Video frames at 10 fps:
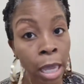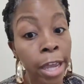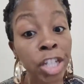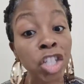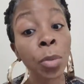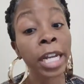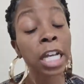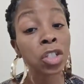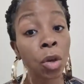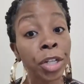And so what I
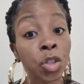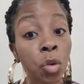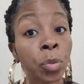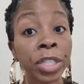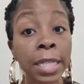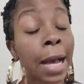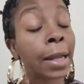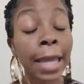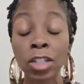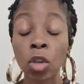started doing was,
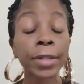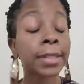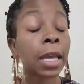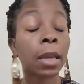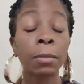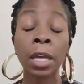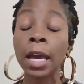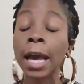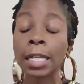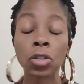honey, I started taking
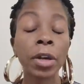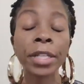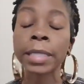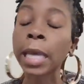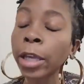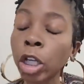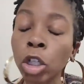I started taking